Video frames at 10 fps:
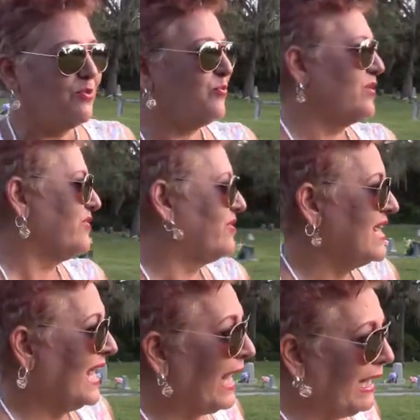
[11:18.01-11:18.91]
up with
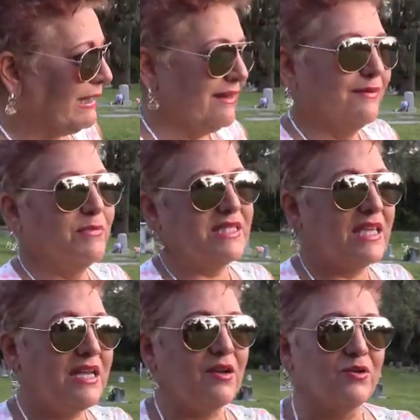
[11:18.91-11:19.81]
heat,
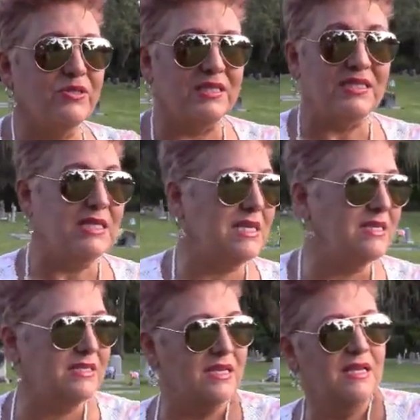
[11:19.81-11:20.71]
mosquitoes,
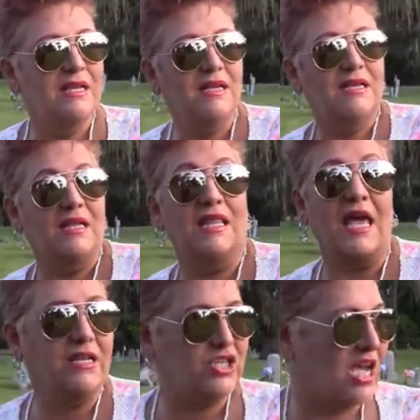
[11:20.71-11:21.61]
disease, a
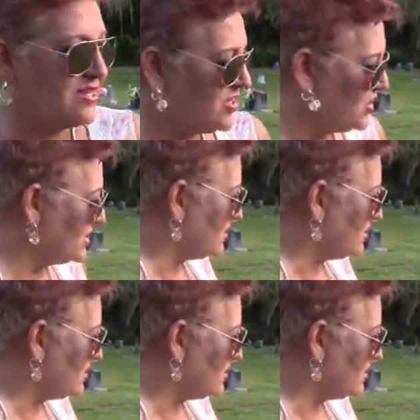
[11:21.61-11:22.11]
lot of challenging